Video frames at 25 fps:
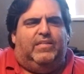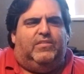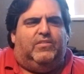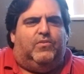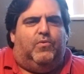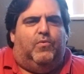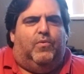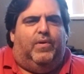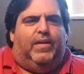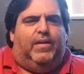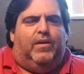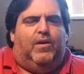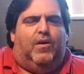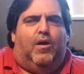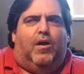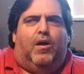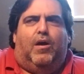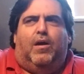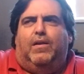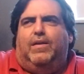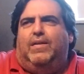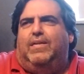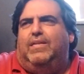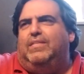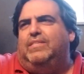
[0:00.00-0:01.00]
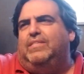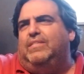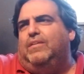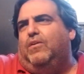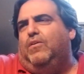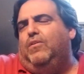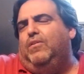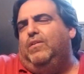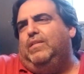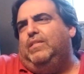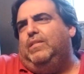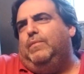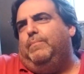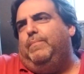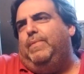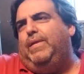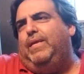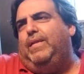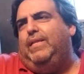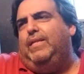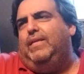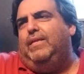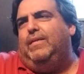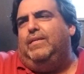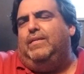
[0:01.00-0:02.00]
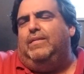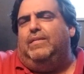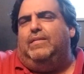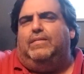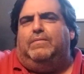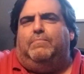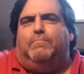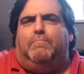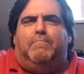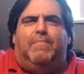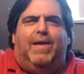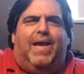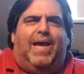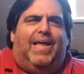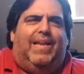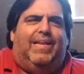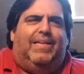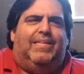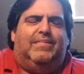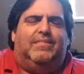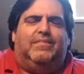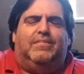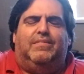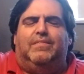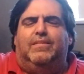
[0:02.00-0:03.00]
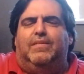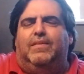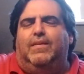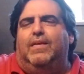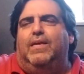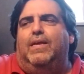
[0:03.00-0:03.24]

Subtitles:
going on and it's all in the media and malice.